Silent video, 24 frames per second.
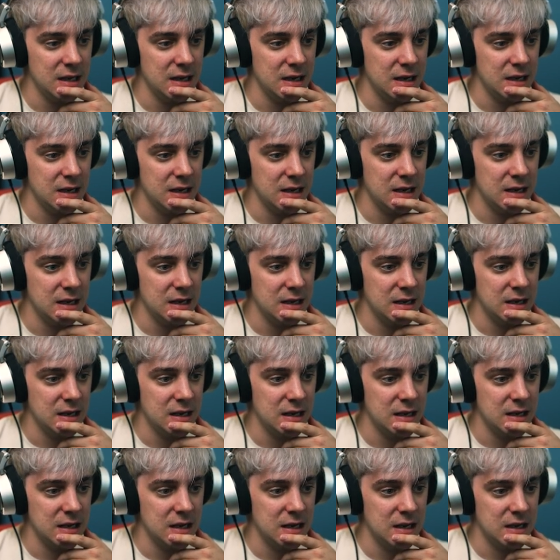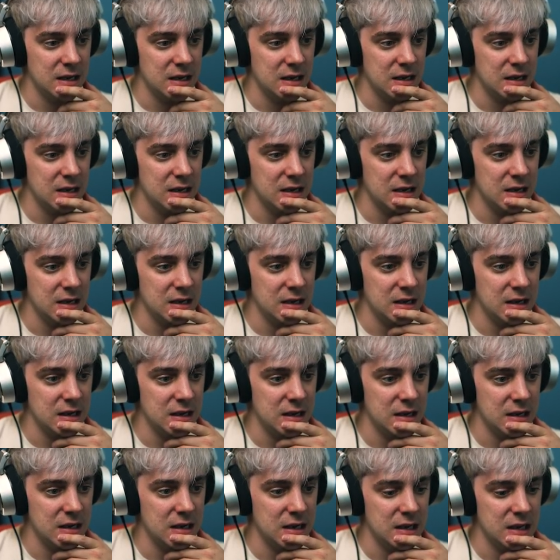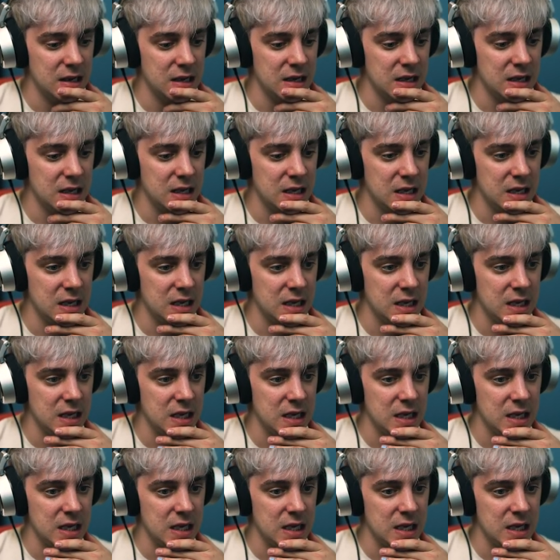(silence)